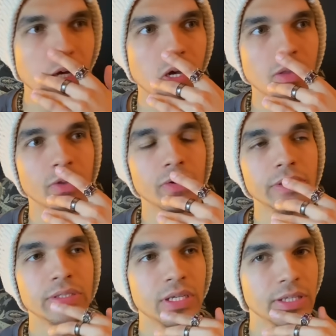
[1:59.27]
There
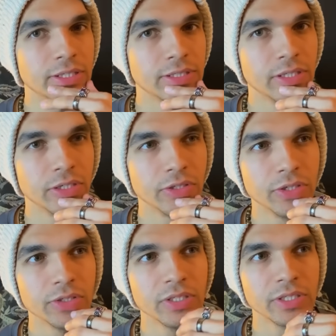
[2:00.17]
is like this,
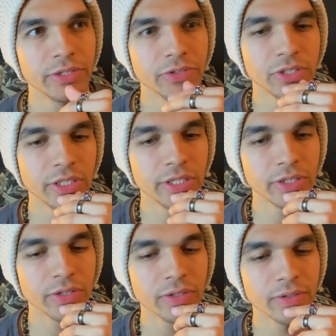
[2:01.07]
there's this energy
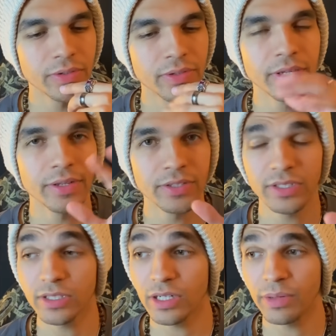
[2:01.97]
here. Now, this
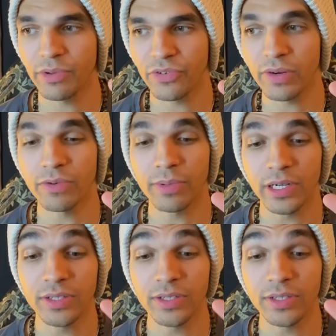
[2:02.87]
isn't going to be for everybody.